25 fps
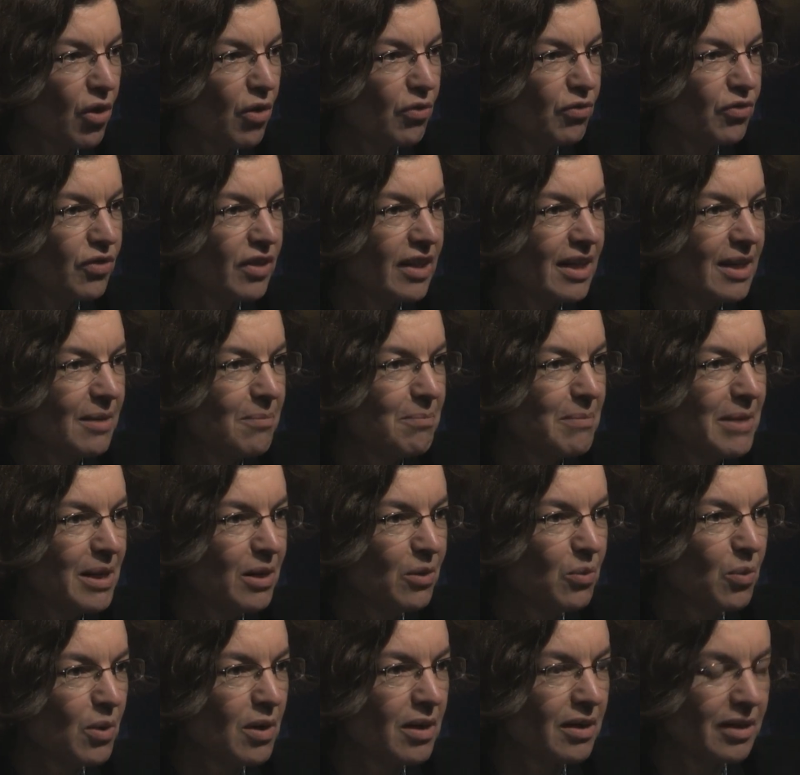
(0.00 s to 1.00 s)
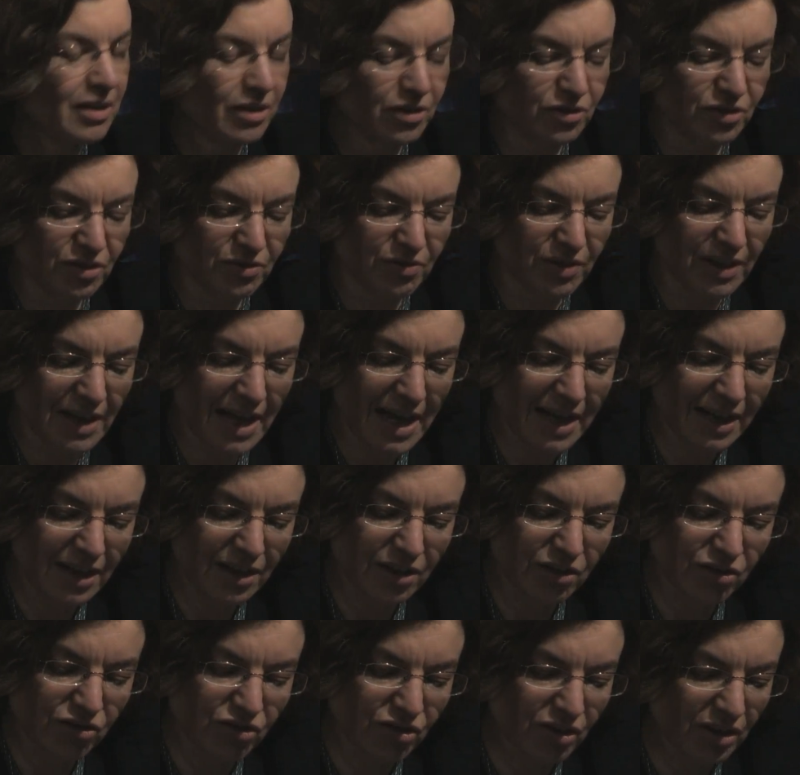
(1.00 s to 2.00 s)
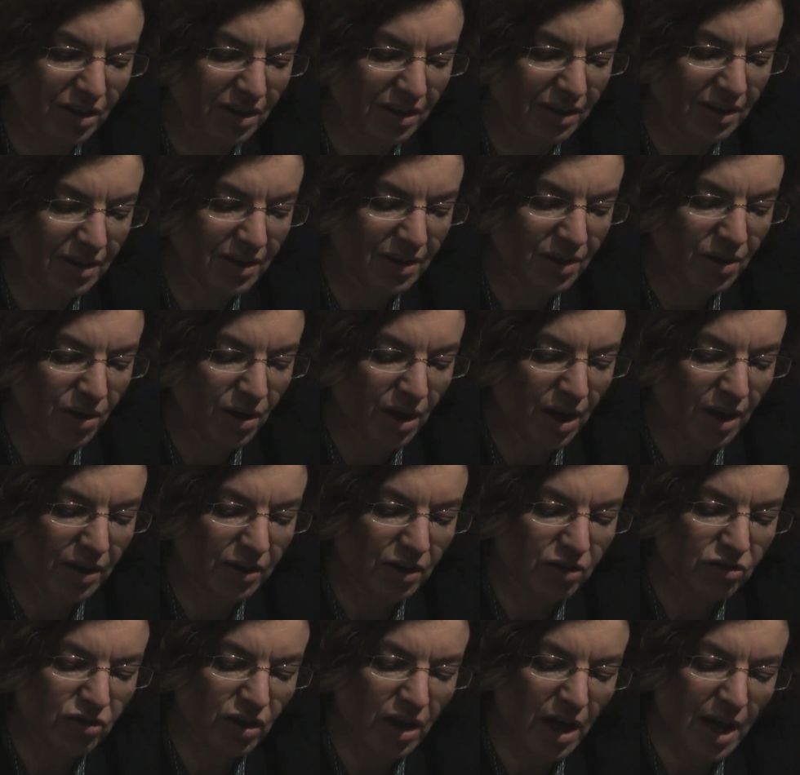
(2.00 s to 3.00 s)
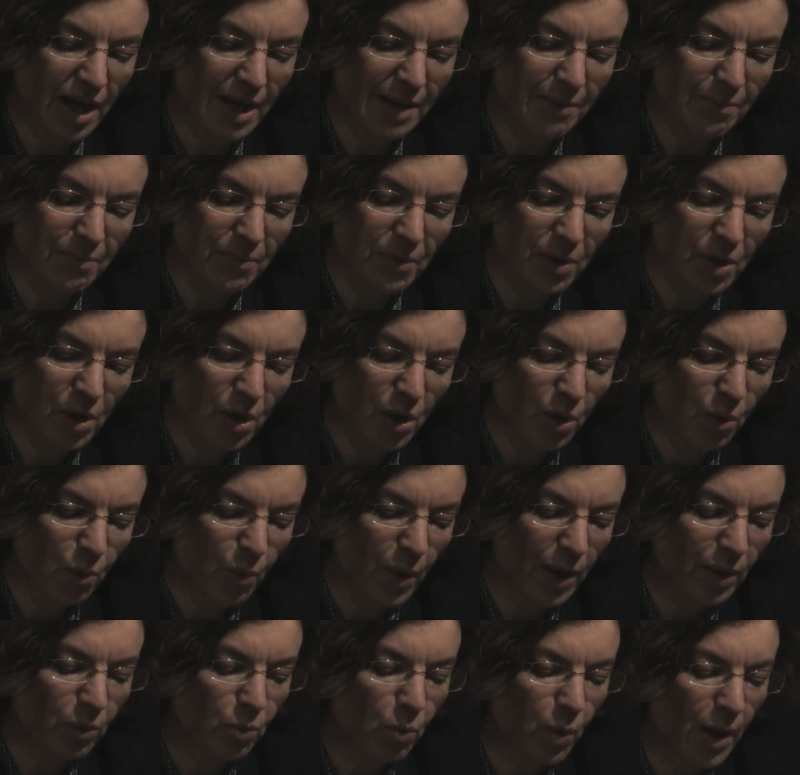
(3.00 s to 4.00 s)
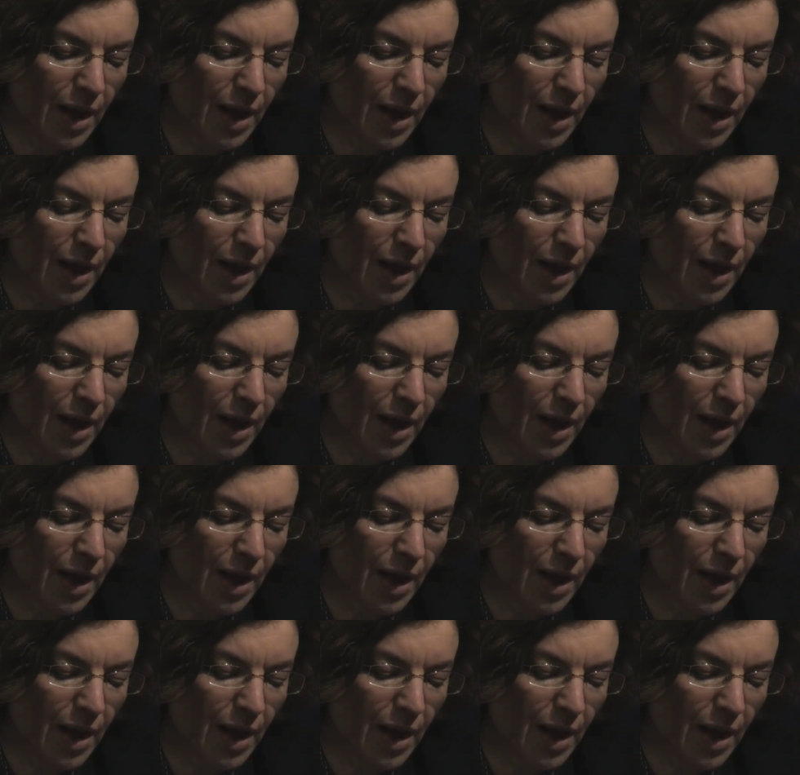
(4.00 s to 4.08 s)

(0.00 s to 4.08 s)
of the mill workers of Lancashire and the time when